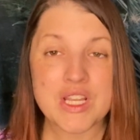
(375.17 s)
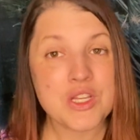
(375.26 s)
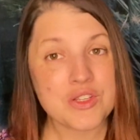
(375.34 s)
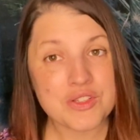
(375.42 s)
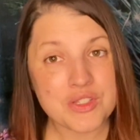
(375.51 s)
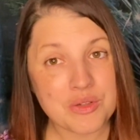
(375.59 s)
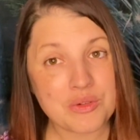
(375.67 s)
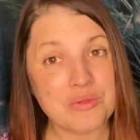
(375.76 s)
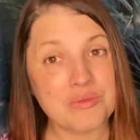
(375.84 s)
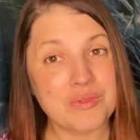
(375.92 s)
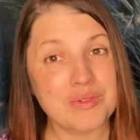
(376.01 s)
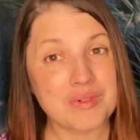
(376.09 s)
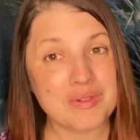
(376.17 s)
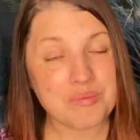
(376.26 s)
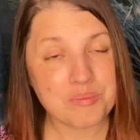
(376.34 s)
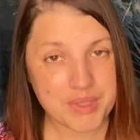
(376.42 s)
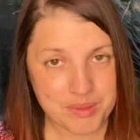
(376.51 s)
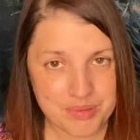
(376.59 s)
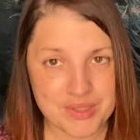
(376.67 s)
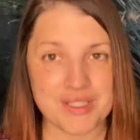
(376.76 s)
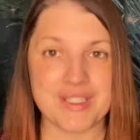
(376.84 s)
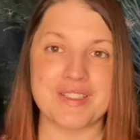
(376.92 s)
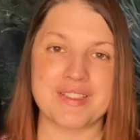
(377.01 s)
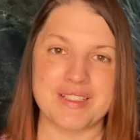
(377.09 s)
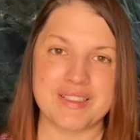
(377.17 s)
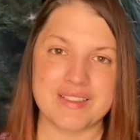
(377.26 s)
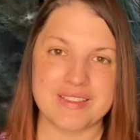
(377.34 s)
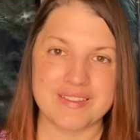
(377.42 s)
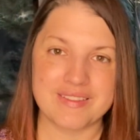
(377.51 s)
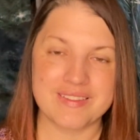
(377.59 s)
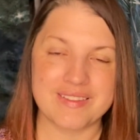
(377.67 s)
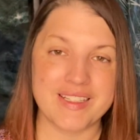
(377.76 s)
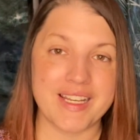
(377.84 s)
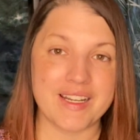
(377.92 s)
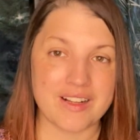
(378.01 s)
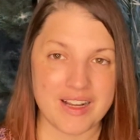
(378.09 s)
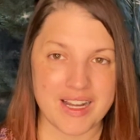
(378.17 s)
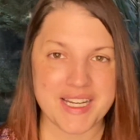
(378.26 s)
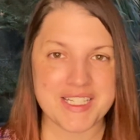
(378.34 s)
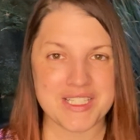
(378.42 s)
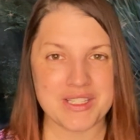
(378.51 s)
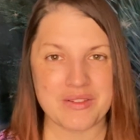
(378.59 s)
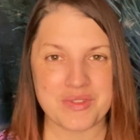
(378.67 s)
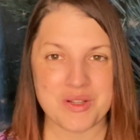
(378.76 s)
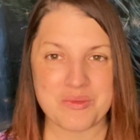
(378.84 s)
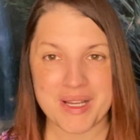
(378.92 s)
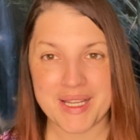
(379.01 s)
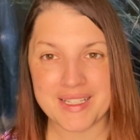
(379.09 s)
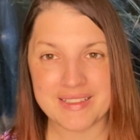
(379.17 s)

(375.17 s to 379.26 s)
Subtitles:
So be persistent in a kind and loving way.